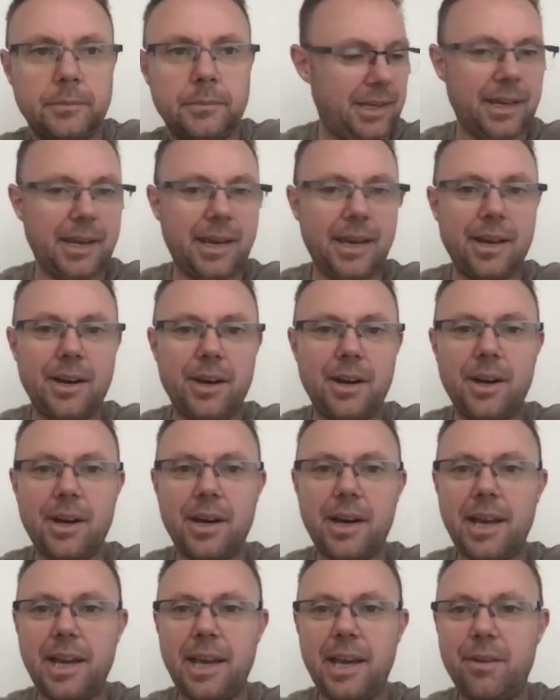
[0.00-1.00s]
Okay,
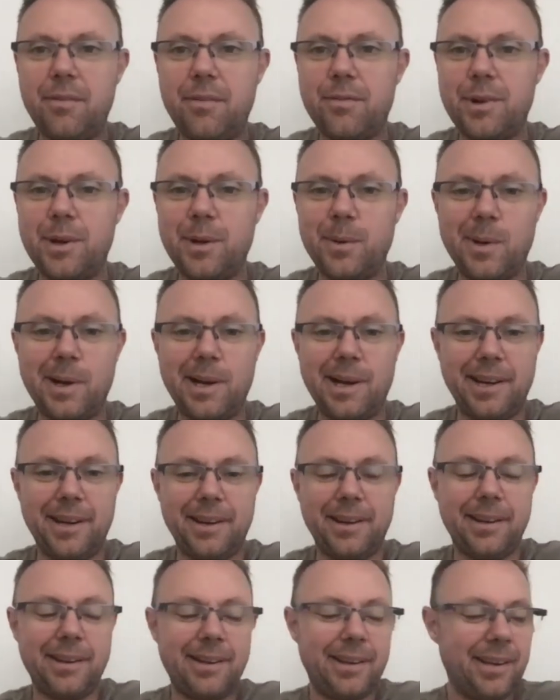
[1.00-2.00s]
hi
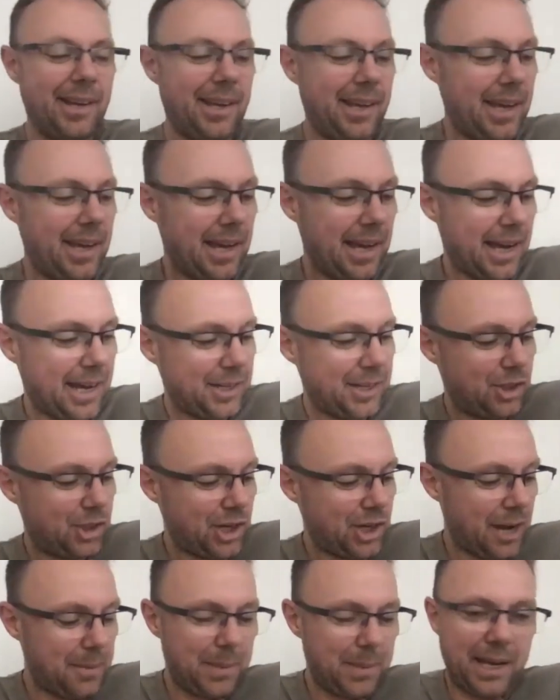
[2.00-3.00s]
everyone. It's
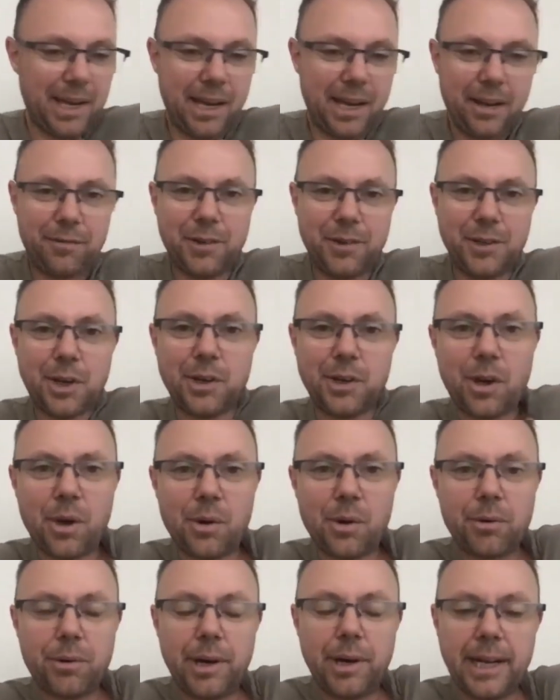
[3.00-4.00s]
Jamie here, if you don't know
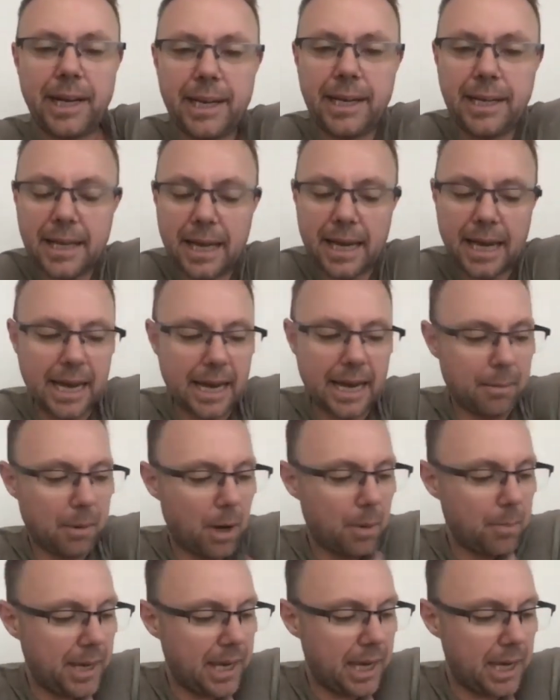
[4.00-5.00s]
already.
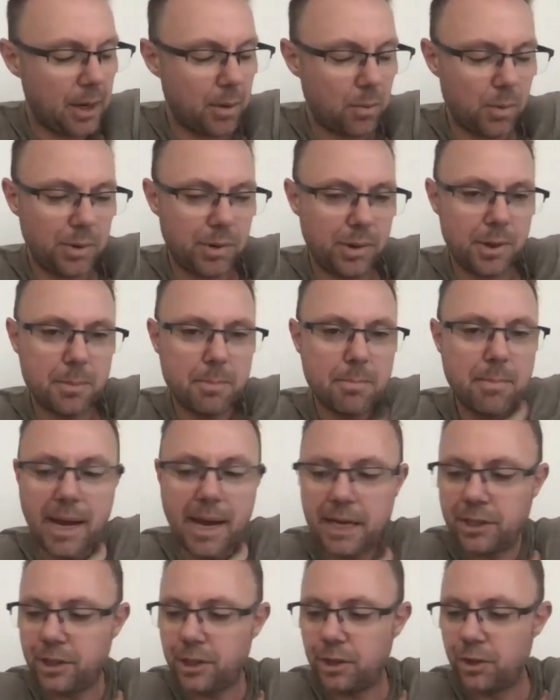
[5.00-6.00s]
I'm here with the
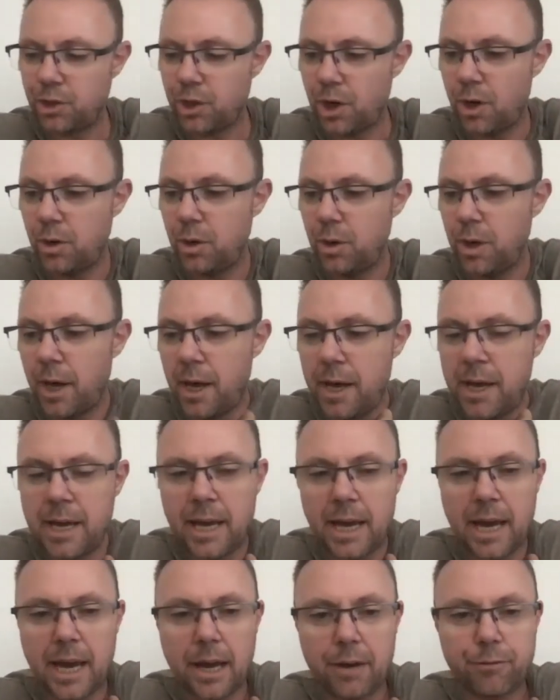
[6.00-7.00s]
amazing Jo
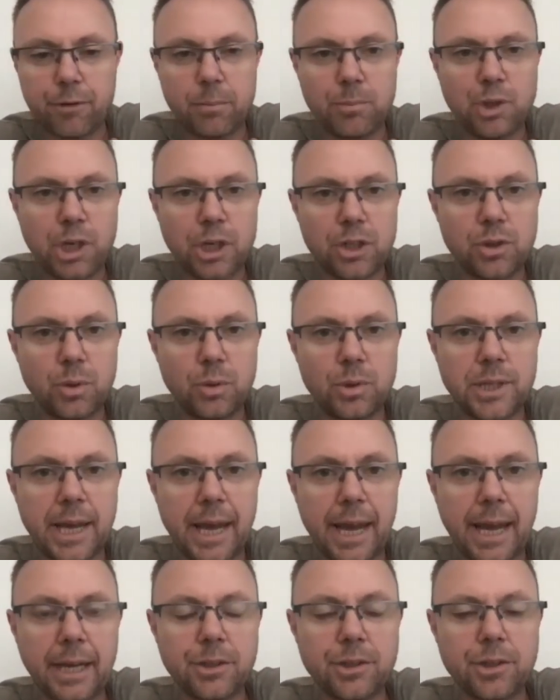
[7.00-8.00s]
from Jigsaw
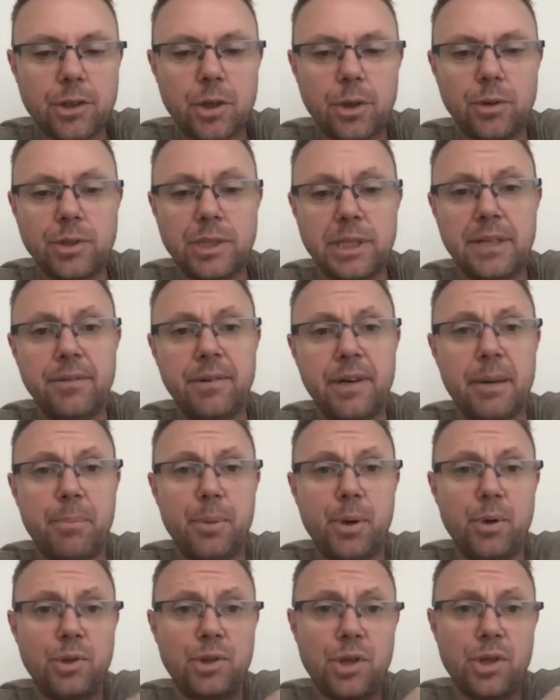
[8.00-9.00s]
Tax, who's given up
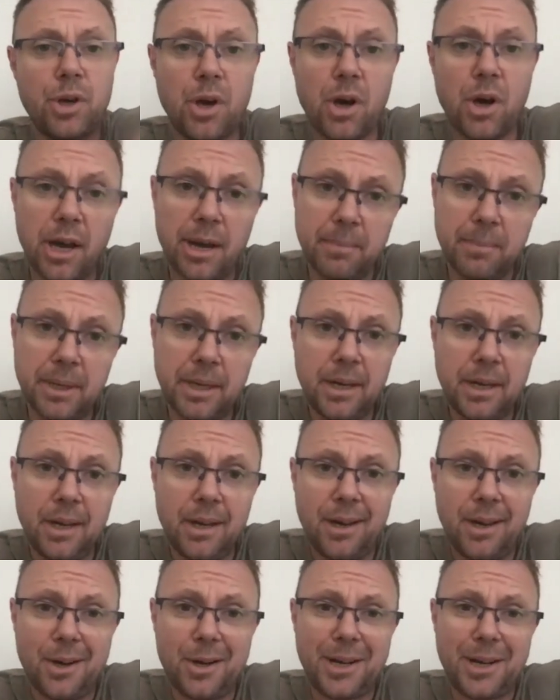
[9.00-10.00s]
her time
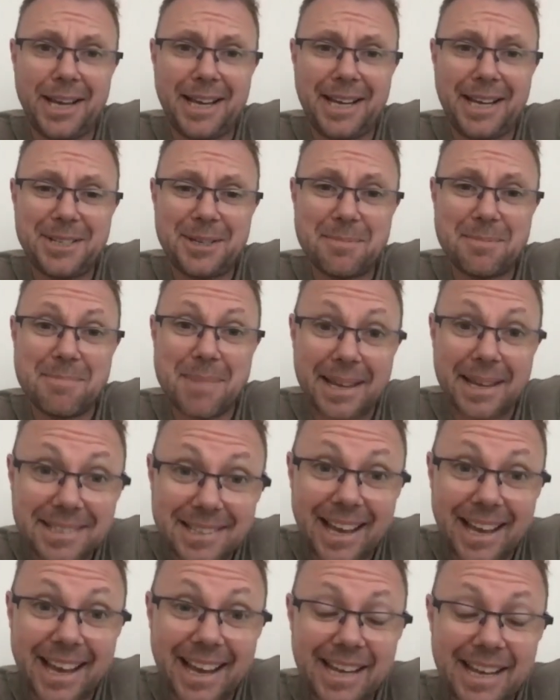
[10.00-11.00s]
on an Easter
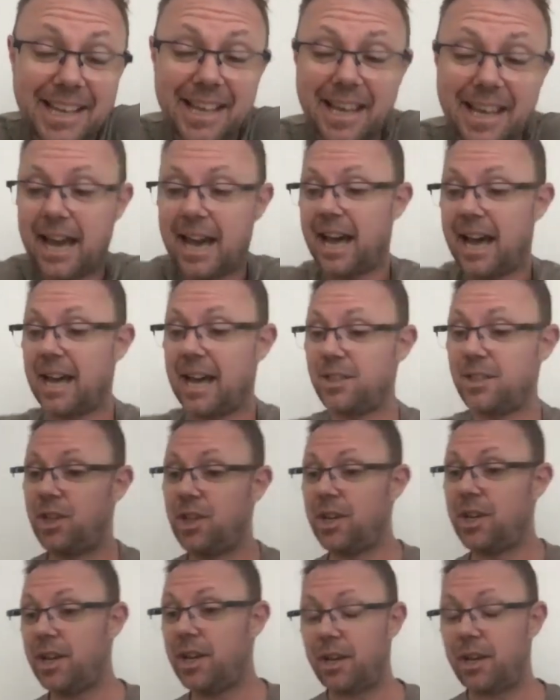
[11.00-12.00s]
Monday
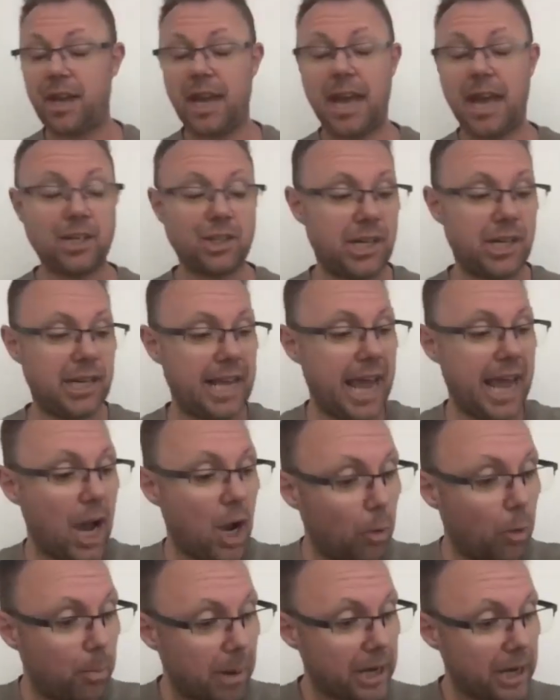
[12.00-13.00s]
to actually
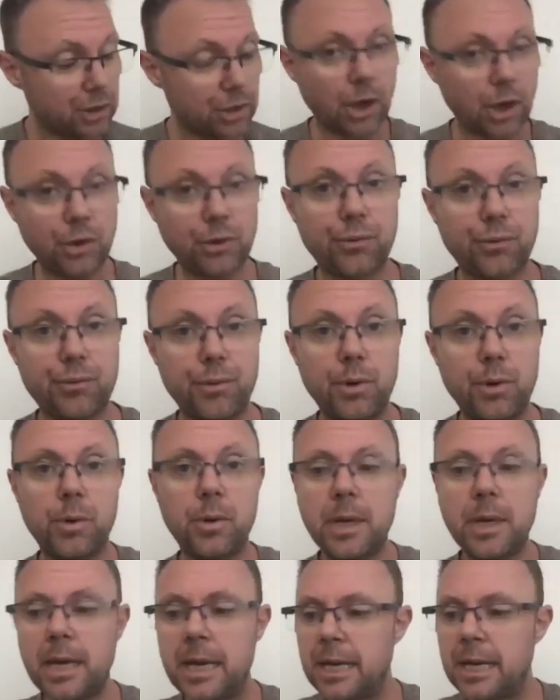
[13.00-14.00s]
help us go through
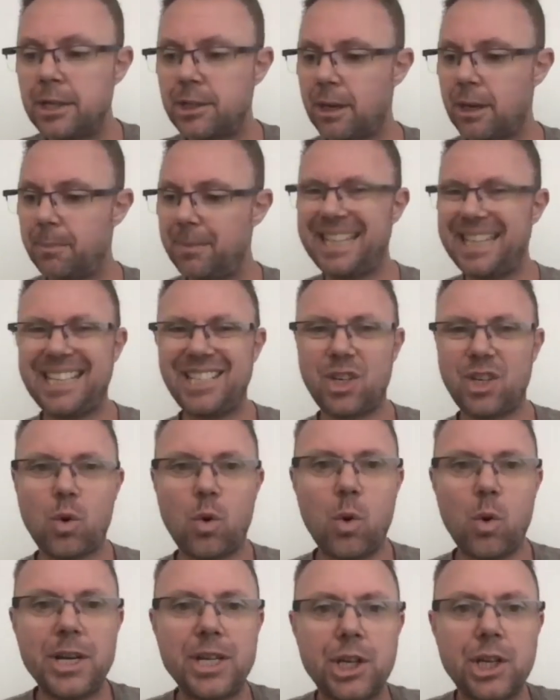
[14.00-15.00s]
some of these
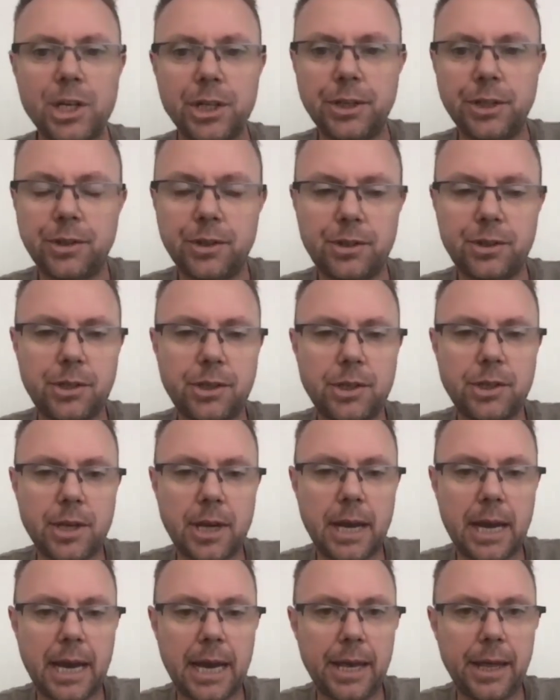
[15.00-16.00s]
questions
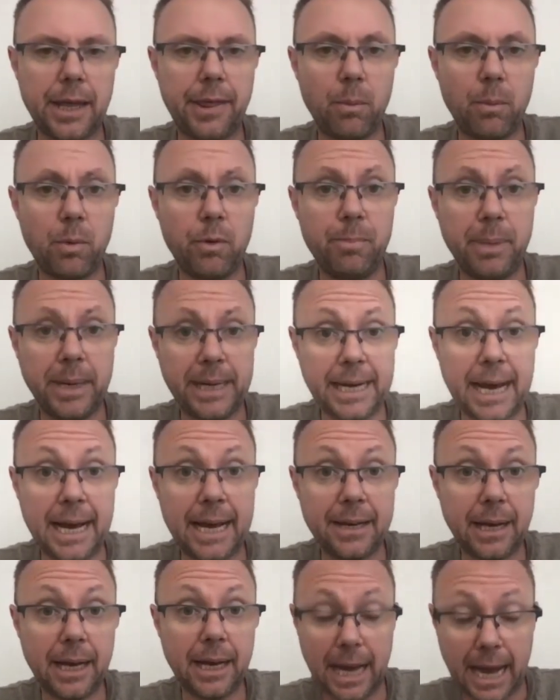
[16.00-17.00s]
that we've been
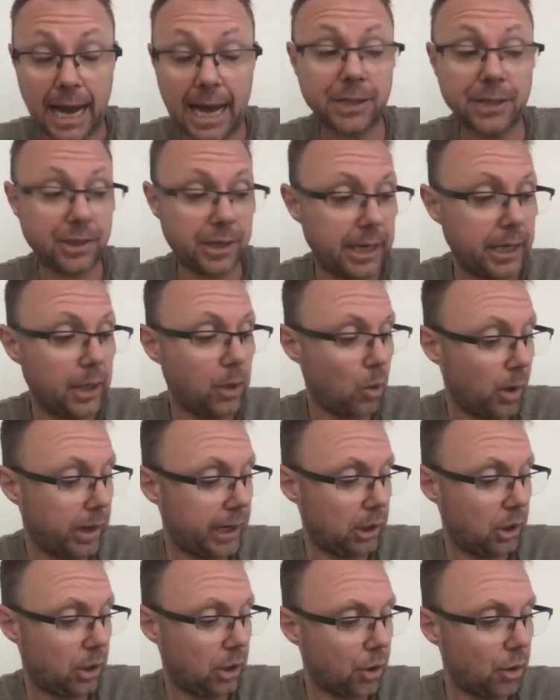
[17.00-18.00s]
asking
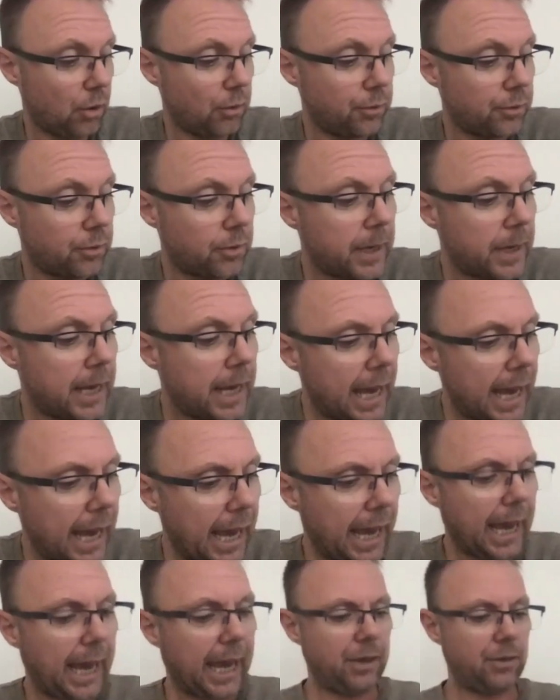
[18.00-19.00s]
quite a lot of,
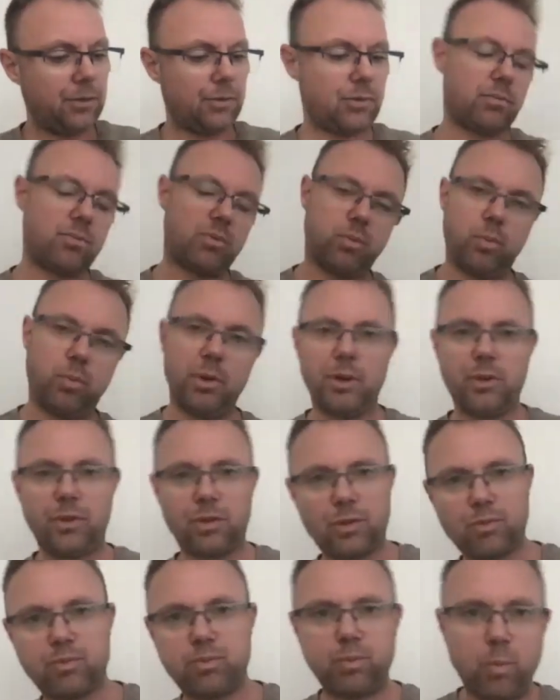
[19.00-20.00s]
and
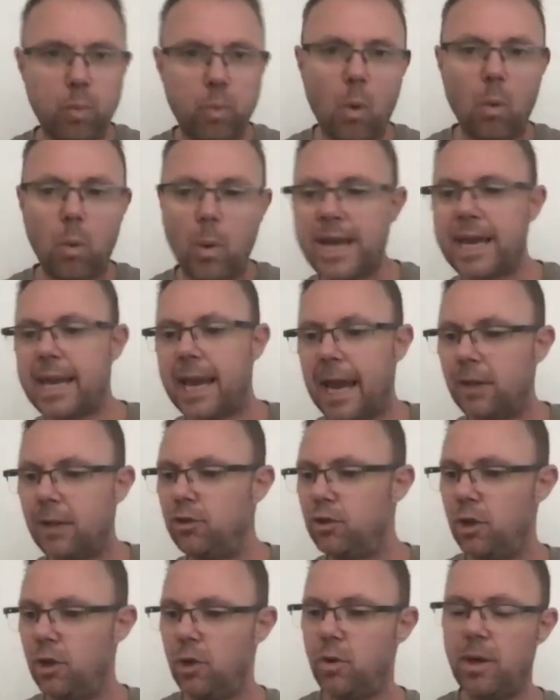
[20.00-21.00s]
with what we
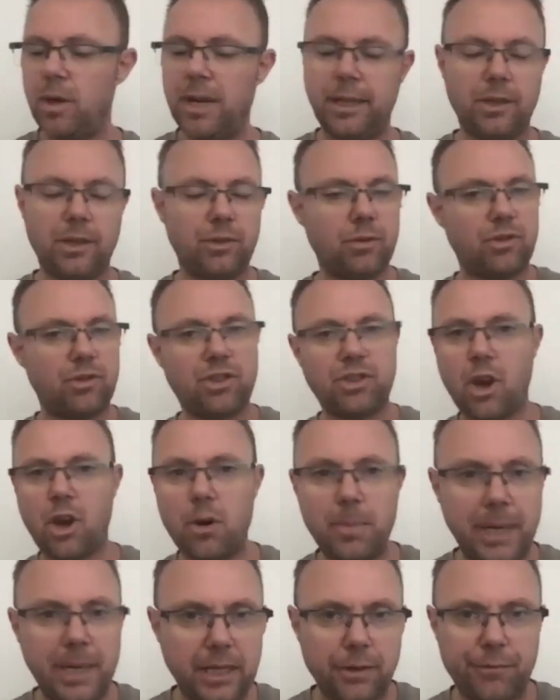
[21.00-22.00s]
can do in so
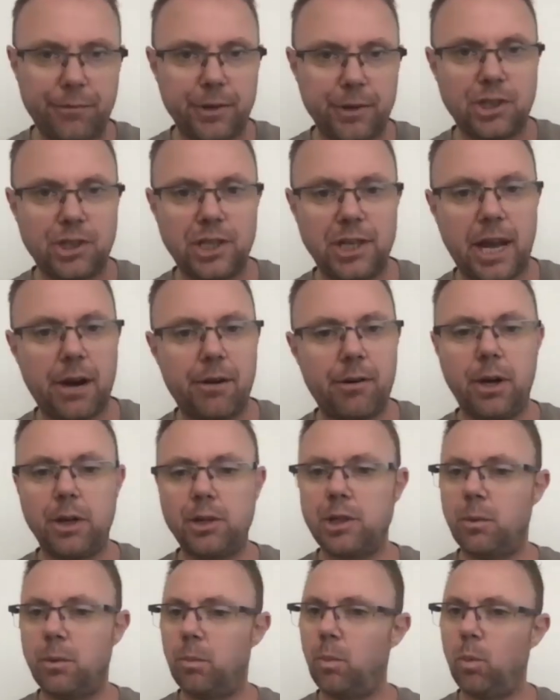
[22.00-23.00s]
many different
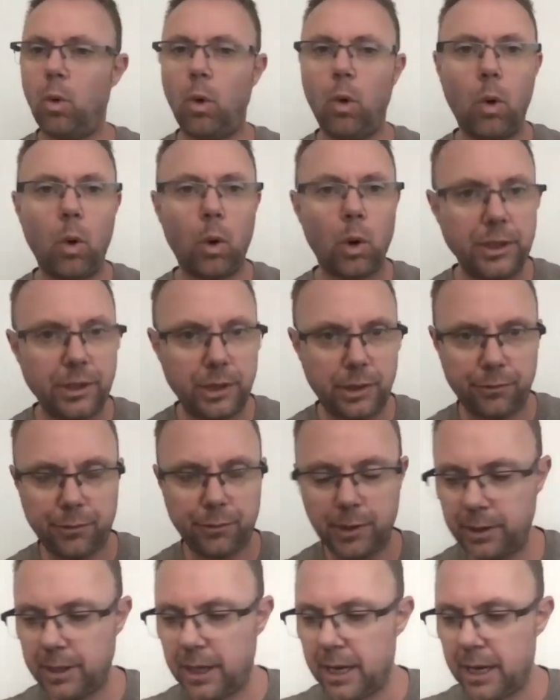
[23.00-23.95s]
scenarios and all in different